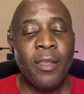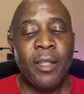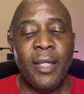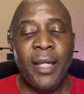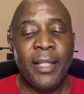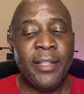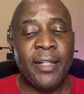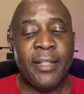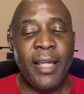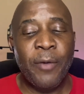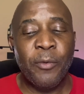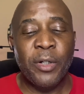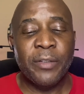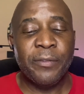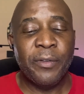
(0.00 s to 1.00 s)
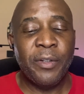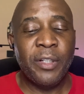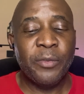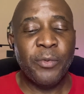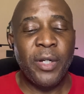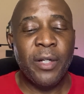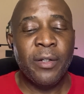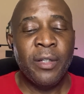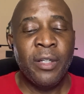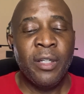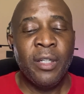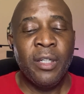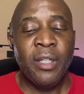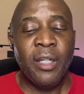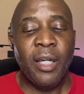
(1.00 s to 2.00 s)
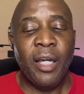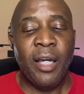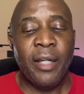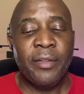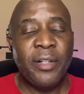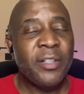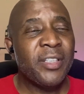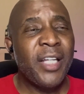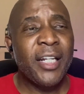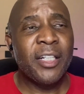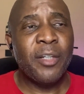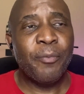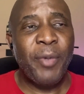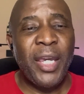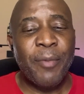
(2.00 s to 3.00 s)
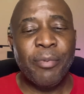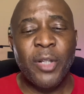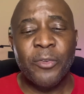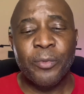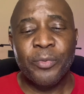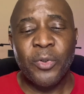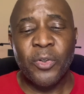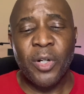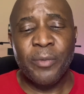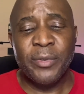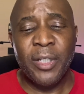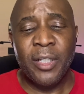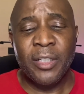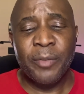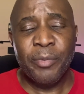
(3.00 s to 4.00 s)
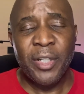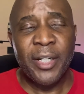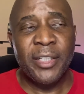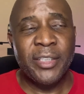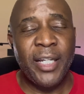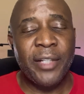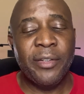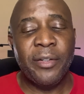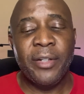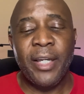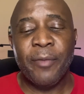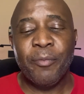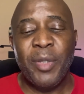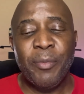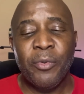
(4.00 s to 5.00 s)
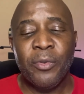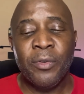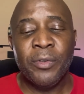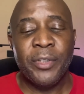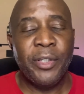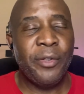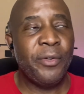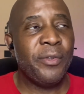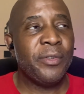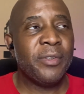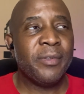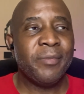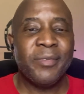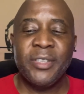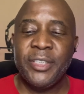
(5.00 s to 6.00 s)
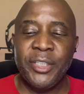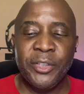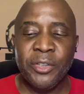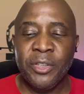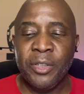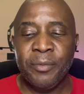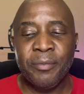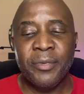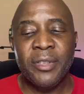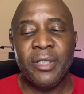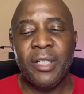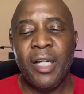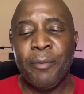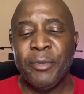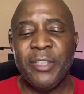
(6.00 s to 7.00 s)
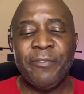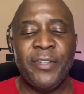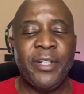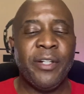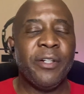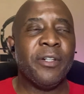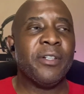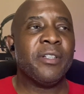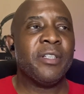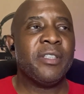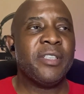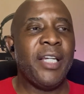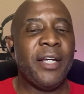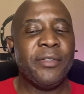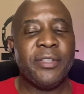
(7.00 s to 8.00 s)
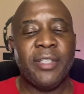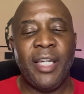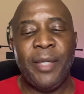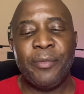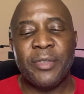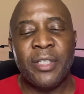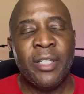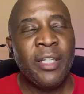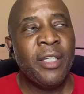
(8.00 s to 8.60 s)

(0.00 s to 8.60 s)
And I think that works for you as well. There's a lot of good paid programs out there, plugins out there that people use: Serum, Atmosphere, Soundscapes,